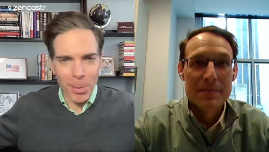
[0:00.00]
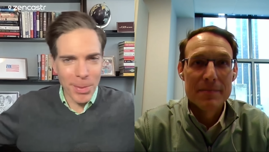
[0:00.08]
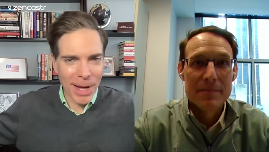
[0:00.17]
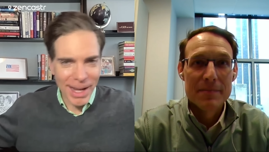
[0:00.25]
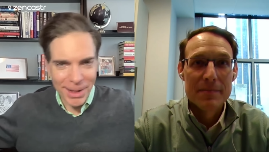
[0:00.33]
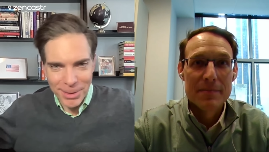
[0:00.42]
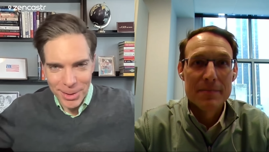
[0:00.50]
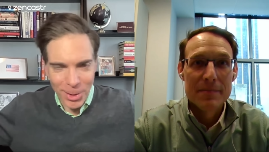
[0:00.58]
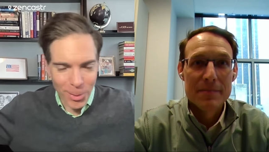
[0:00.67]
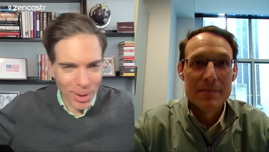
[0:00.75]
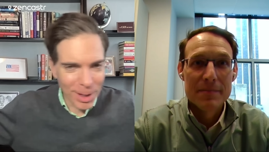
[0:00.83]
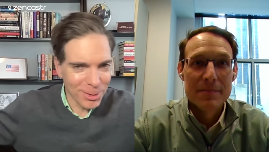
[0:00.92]
Speaker 1: PAC, you
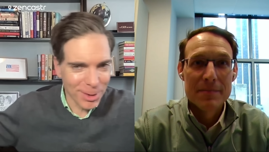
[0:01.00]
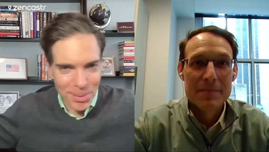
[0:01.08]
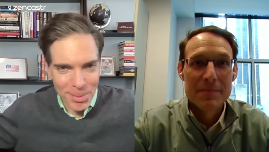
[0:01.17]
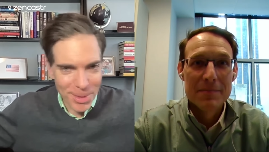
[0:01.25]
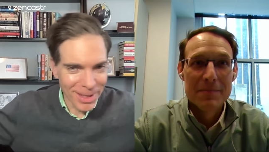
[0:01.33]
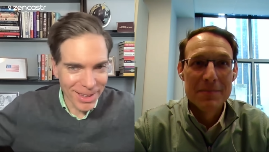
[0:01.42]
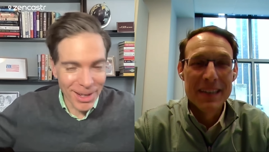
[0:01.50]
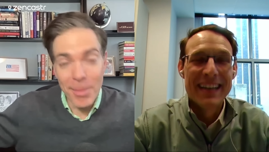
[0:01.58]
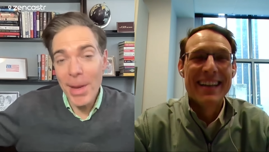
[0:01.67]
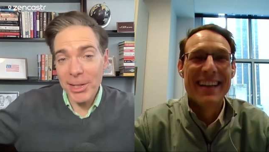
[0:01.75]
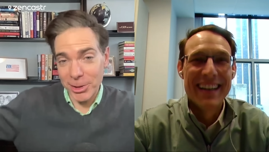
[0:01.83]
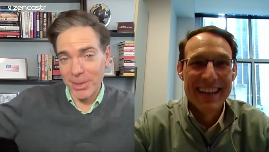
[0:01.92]
know, raising.
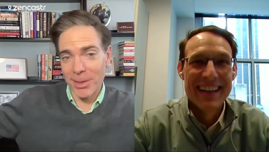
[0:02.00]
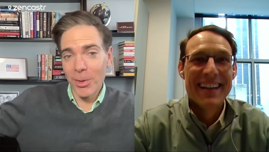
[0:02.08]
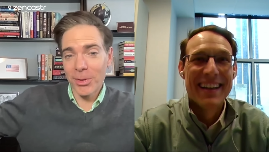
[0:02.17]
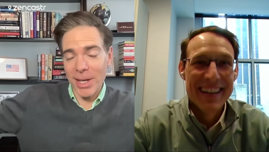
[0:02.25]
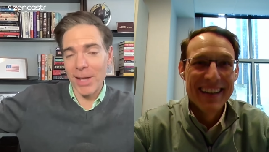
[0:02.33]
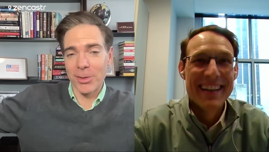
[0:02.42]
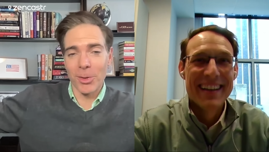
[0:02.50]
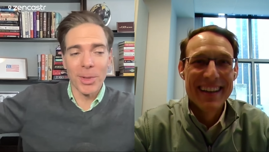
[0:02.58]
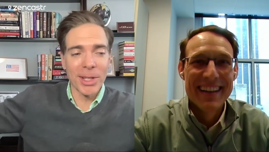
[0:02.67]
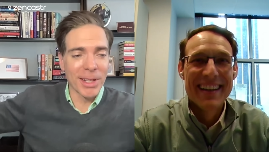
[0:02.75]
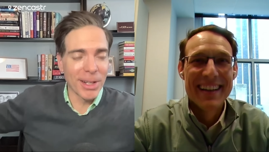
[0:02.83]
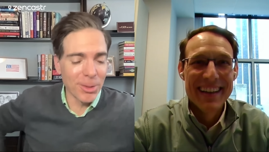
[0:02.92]
Imagine those guys are
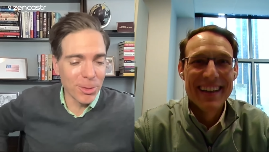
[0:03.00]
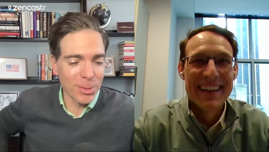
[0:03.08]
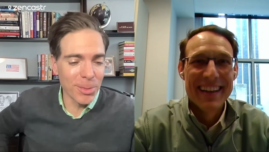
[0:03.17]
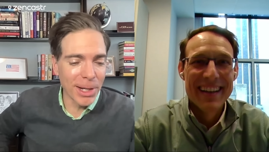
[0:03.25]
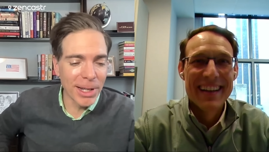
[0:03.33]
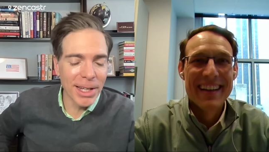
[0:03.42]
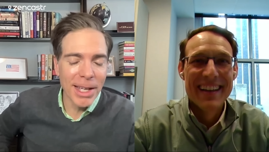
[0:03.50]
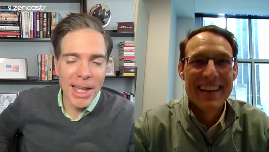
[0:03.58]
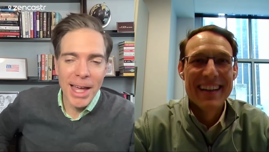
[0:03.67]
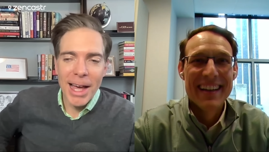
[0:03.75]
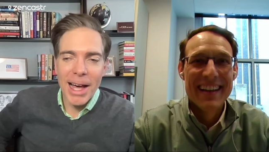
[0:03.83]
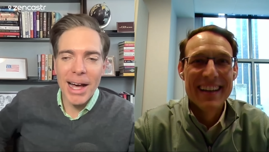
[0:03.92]
really going to lose money.
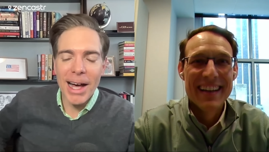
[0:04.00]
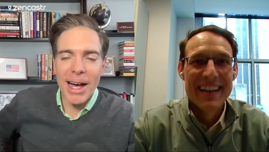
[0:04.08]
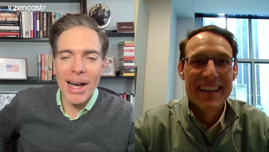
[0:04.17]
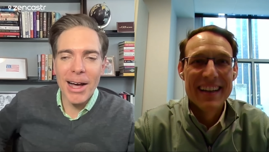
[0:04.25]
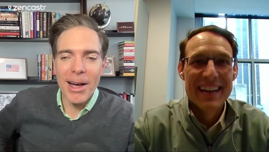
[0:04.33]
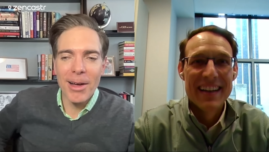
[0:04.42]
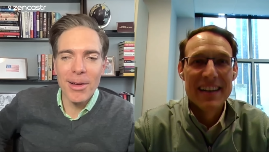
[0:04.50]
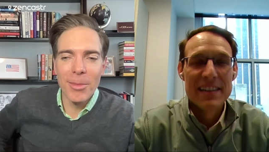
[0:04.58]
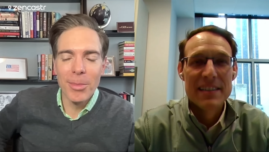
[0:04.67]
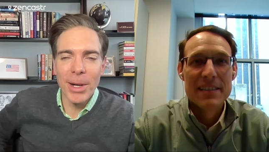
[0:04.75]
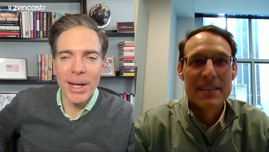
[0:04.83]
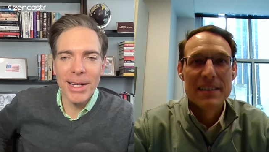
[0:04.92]

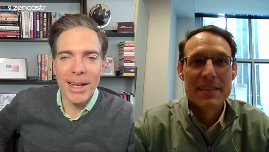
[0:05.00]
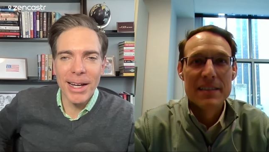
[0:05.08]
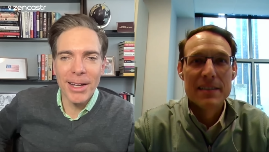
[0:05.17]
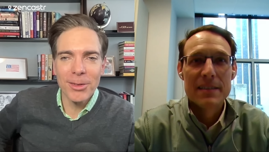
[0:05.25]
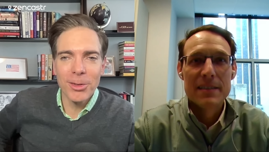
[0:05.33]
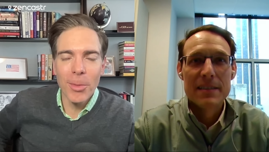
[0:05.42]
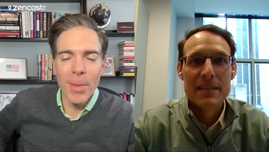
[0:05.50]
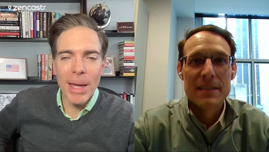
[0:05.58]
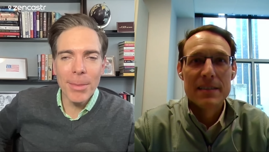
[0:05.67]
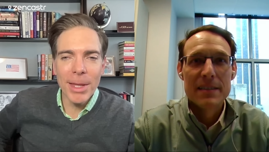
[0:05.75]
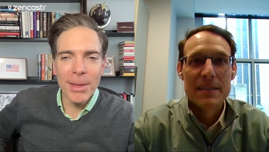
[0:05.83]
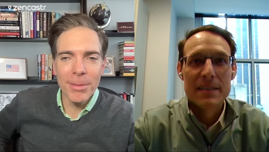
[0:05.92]
So
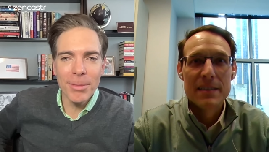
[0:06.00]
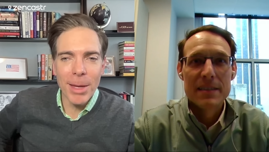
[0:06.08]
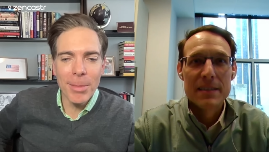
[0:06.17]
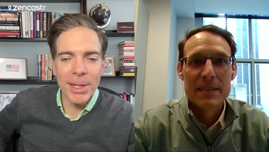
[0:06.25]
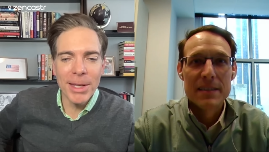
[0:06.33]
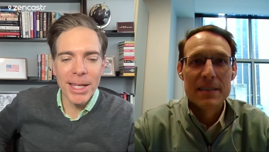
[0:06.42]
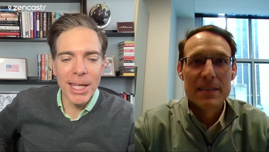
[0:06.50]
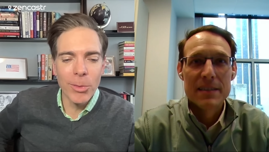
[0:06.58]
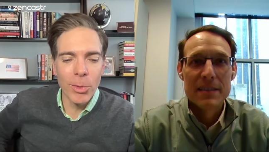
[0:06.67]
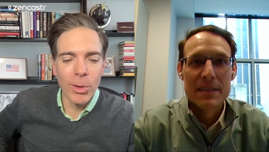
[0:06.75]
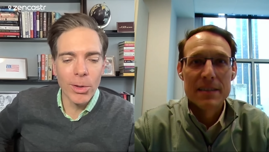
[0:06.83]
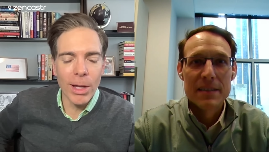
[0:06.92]
maybe Nikki
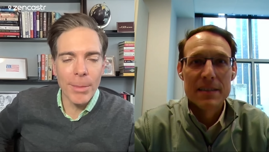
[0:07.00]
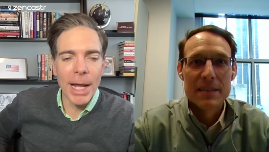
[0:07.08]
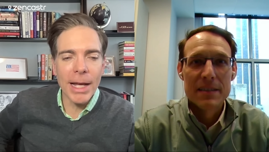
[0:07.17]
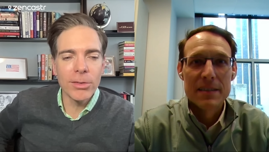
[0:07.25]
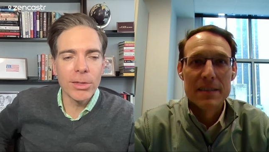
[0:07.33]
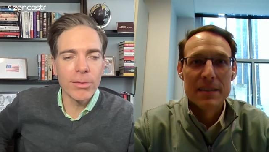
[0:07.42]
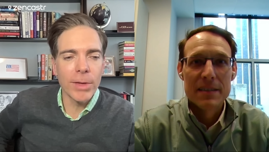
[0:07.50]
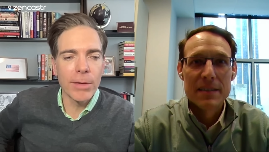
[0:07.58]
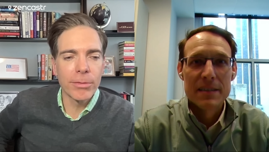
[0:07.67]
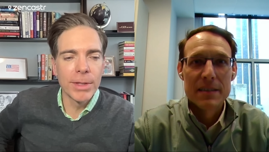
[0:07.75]
will. I mean, I guess if